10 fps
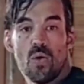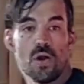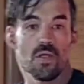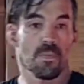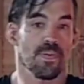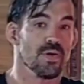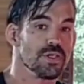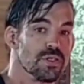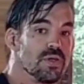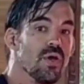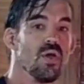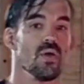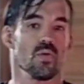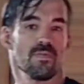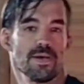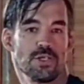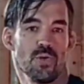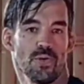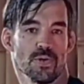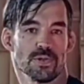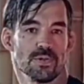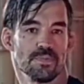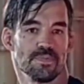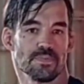or another push with my shoulders.